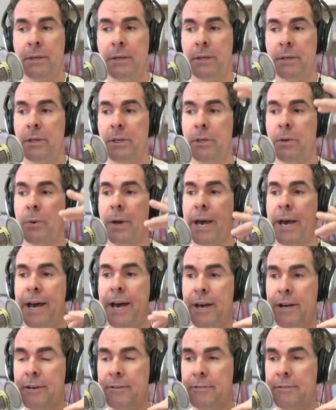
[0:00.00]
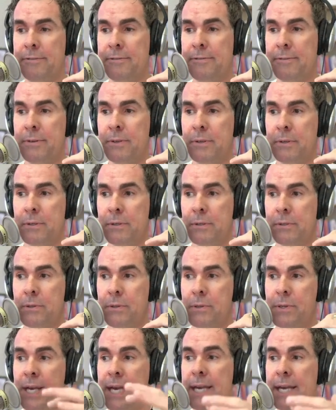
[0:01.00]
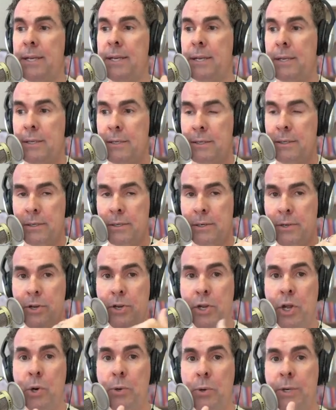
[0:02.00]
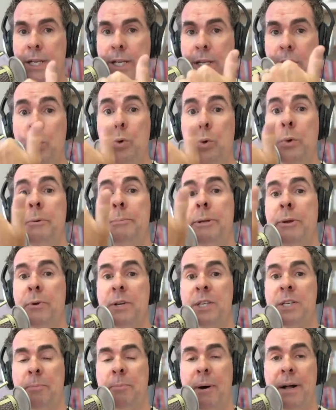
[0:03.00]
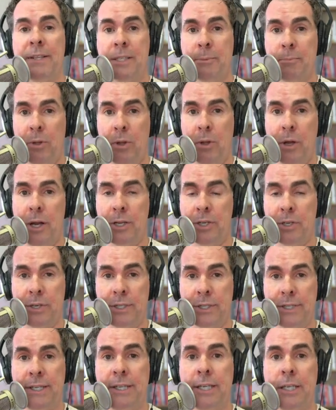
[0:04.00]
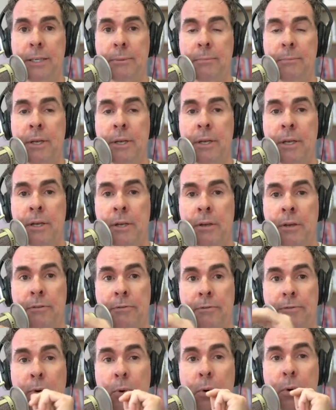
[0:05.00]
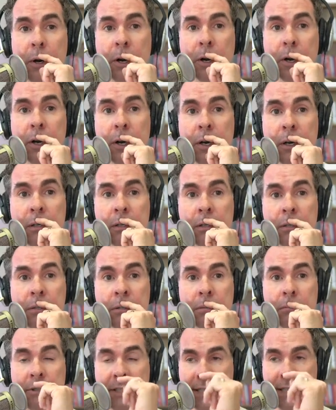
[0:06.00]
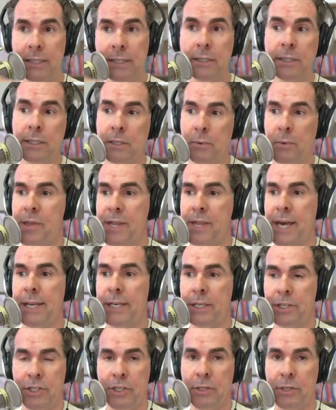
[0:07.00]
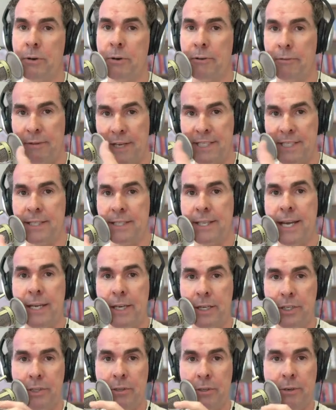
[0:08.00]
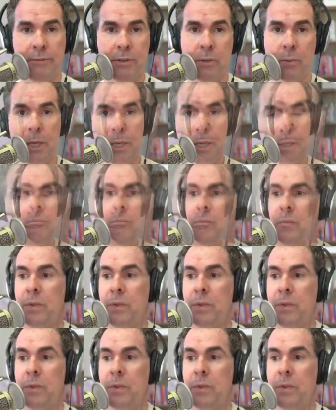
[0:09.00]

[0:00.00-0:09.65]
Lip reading: You have then noted who would be responsible on your team for dealing with that issue or fixing that issue, if you will.